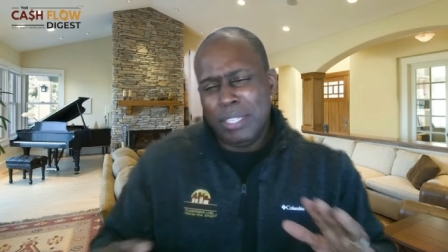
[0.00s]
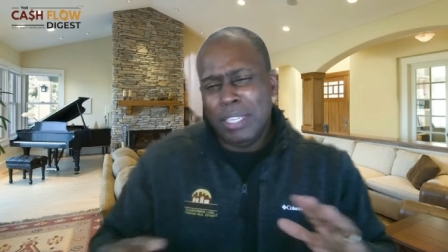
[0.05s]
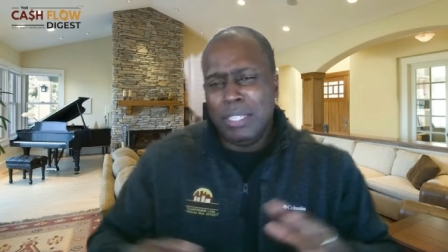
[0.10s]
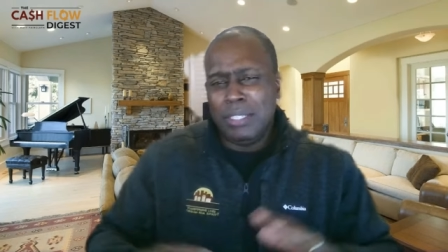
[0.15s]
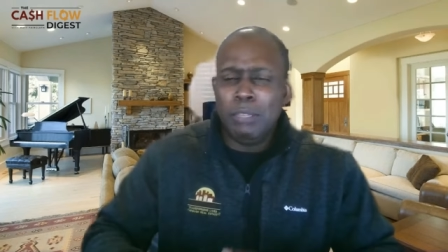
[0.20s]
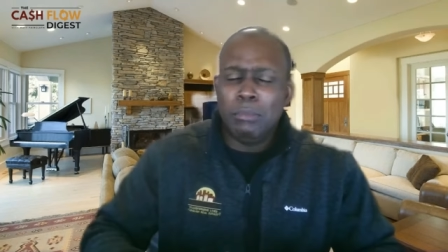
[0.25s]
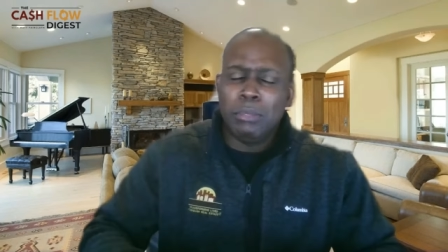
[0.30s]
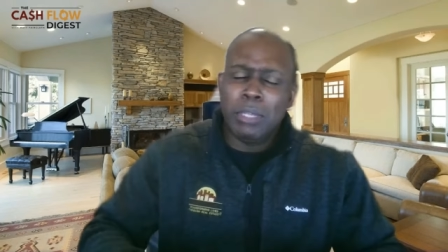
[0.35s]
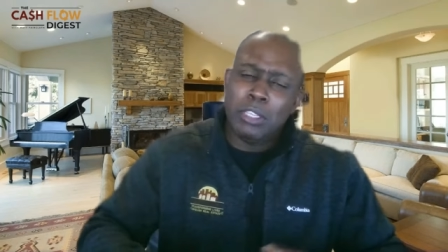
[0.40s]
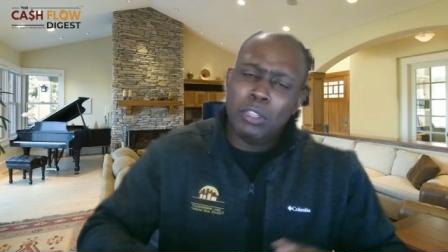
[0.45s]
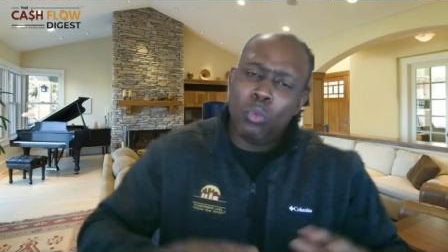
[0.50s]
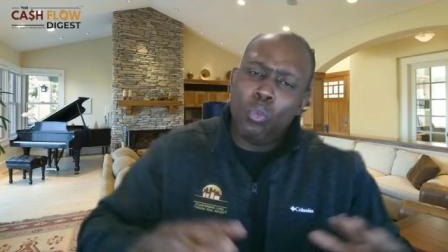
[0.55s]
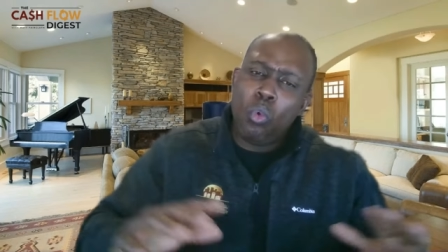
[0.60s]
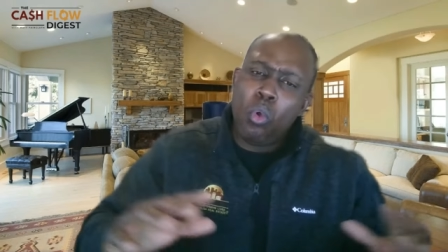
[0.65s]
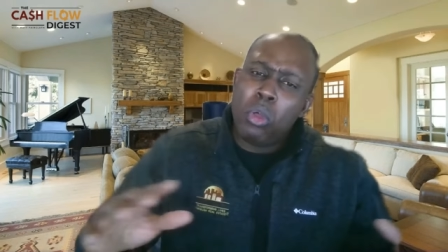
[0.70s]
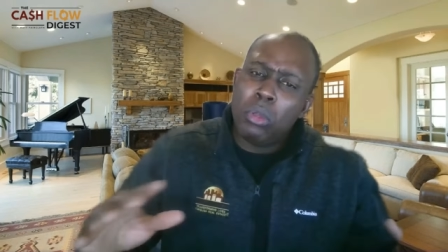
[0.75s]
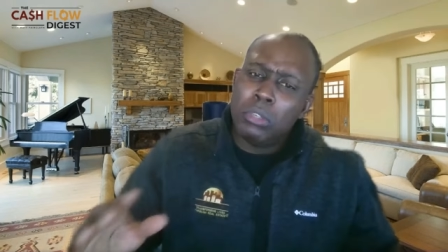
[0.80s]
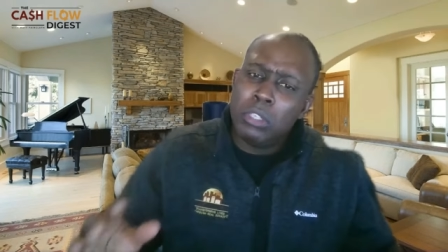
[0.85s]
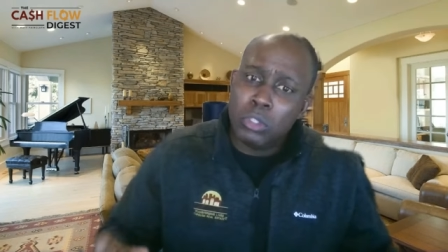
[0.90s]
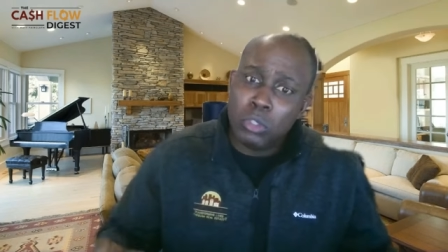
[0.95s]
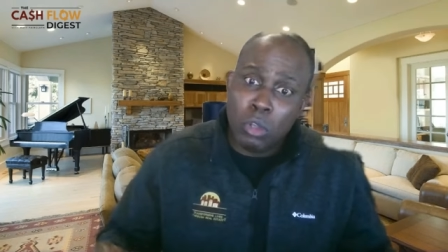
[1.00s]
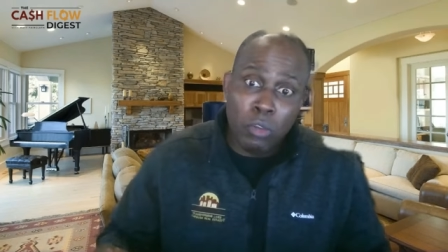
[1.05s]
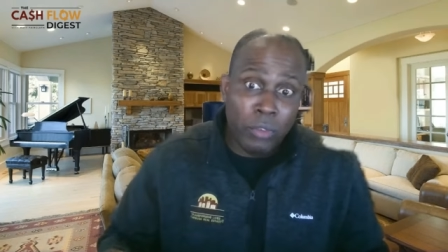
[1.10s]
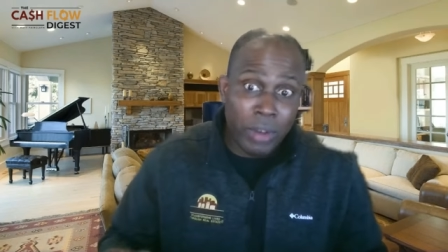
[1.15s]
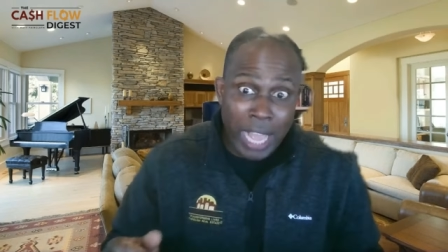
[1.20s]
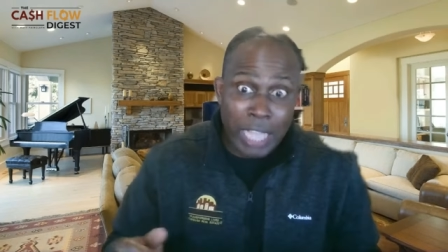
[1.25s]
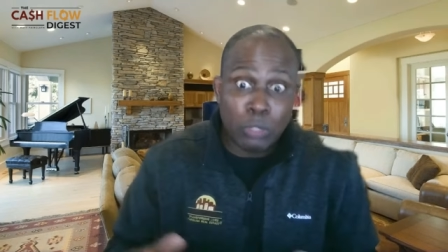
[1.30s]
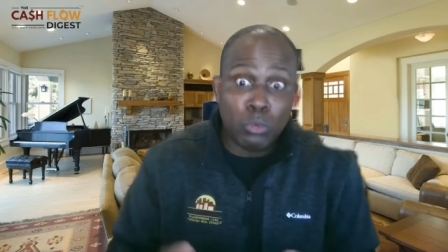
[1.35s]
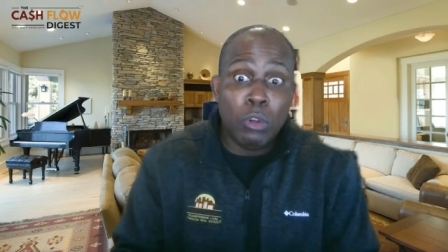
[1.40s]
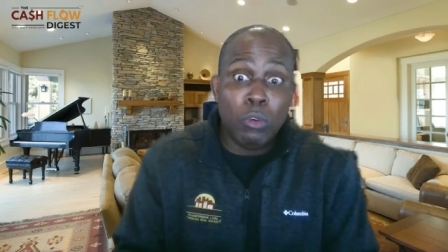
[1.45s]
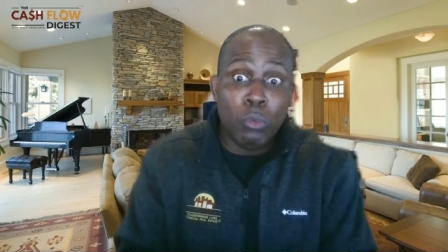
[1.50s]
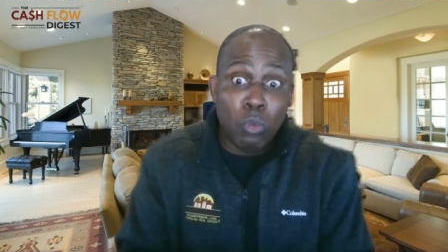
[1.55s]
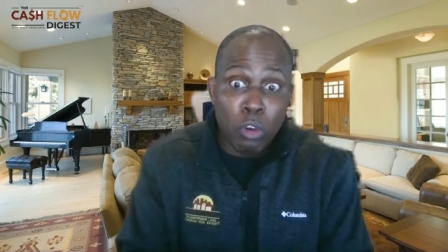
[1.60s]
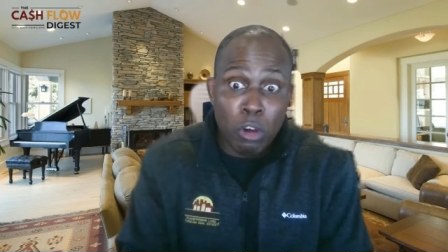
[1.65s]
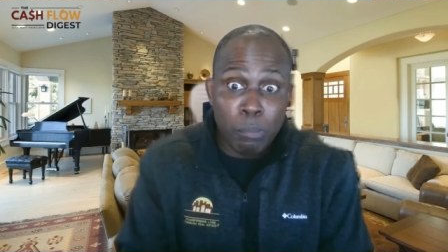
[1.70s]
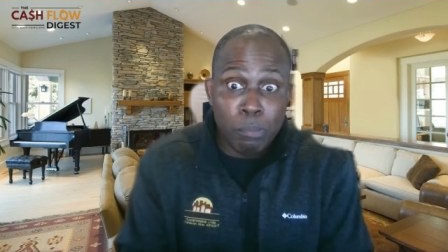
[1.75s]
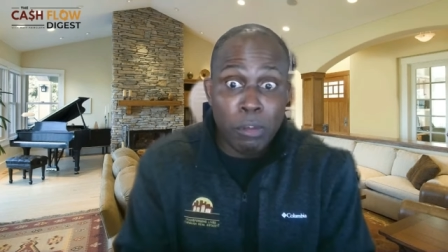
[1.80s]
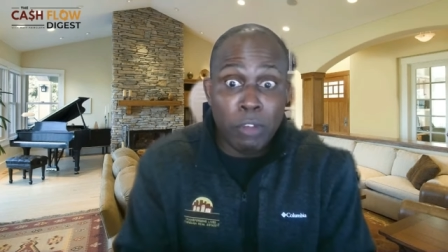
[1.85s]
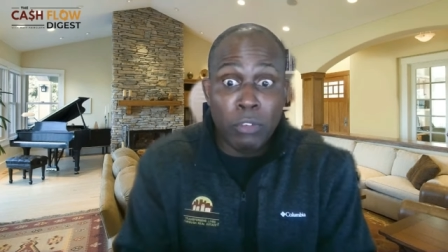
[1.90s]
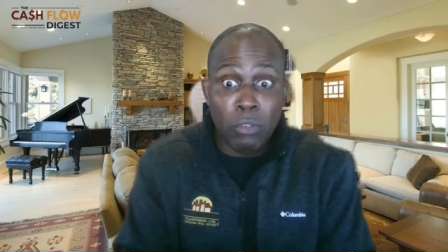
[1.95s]
And it seems like the world is over. That's when
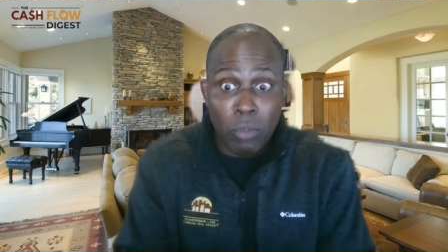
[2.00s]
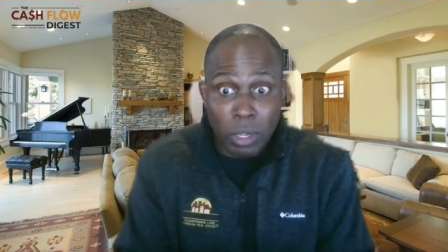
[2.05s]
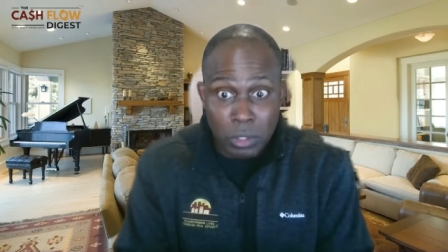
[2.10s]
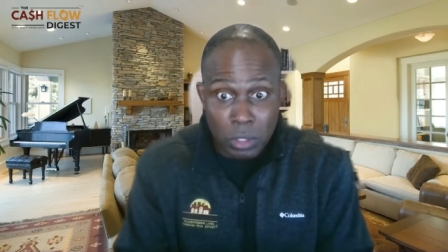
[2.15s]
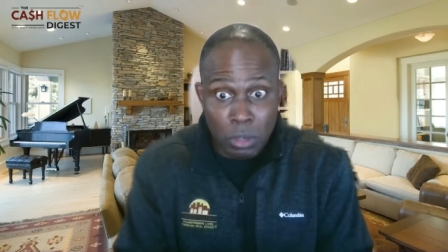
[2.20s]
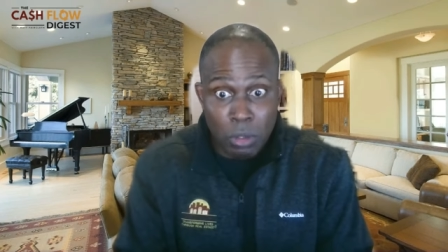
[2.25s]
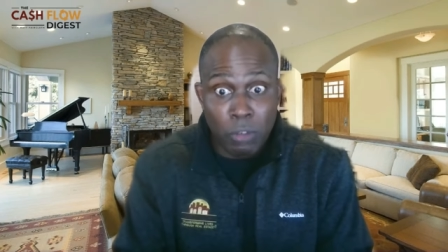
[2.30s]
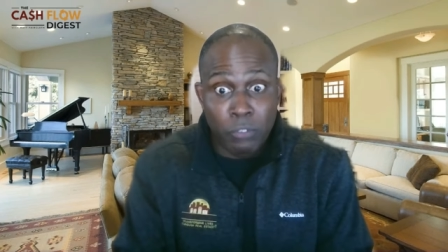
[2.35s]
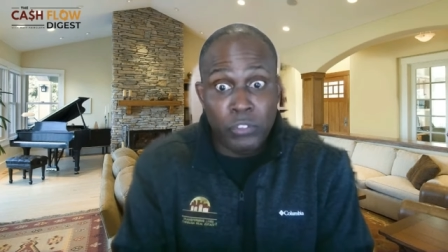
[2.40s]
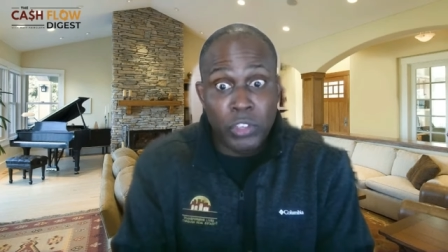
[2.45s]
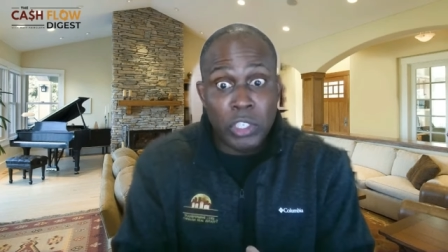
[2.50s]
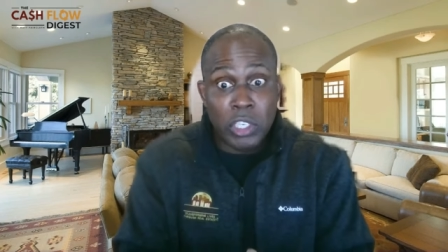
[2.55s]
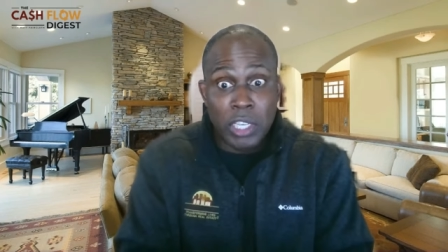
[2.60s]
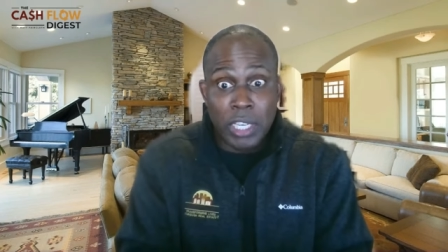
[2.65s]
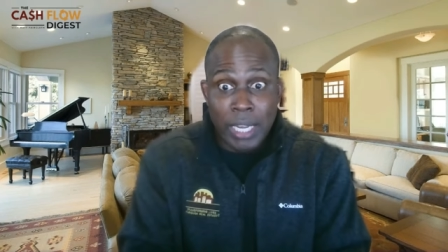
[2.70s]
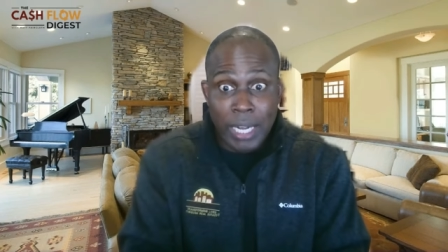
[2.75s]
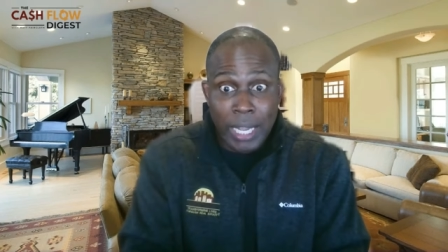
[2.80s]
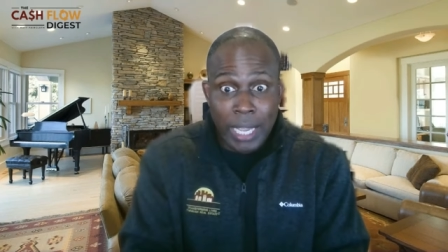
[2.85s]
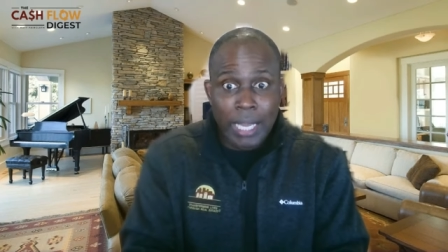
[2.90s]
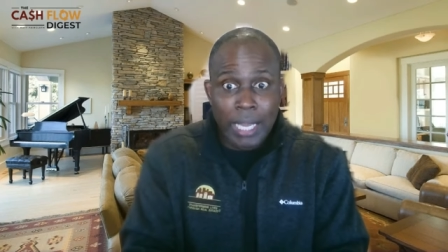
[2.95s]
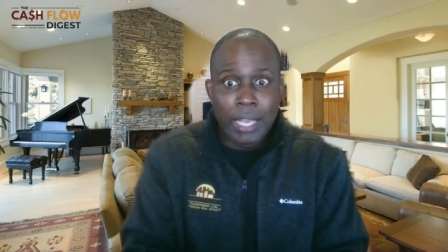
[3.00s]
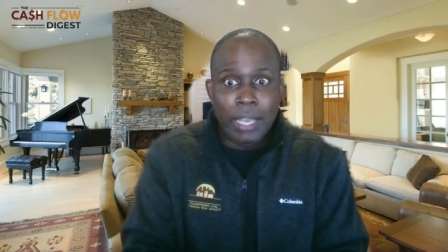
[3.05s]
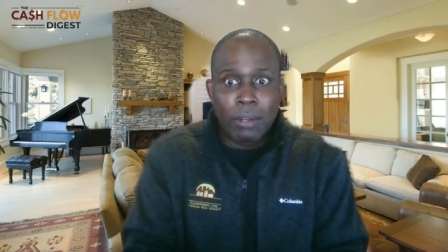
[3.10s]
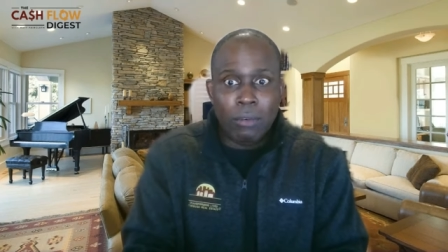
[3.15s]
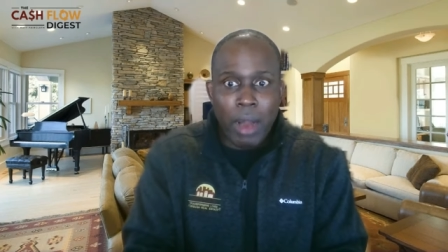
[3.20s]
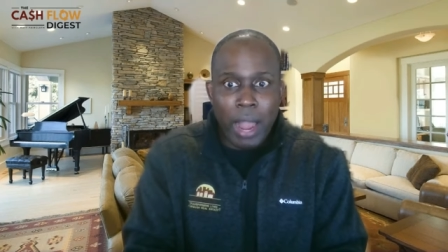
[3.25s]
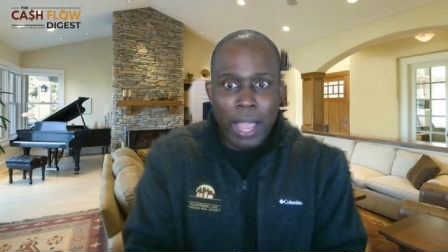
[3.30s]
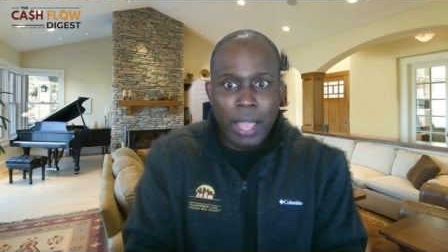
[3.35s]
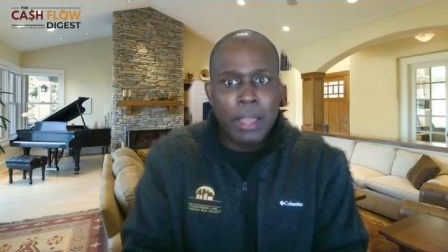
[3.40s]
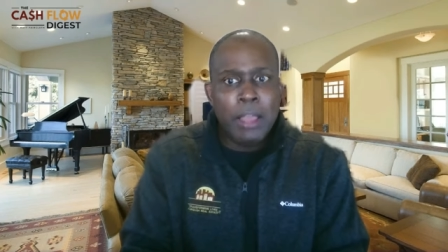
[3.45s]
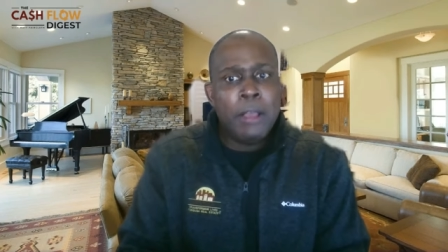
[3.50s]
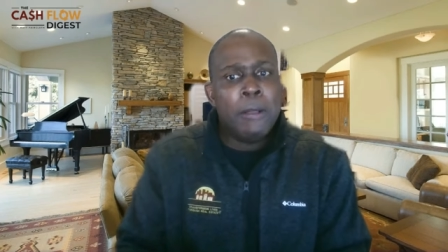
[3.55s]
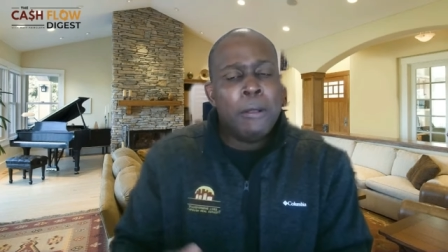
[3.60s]
Warren Buffett wants to go fishing and sure. eating, right?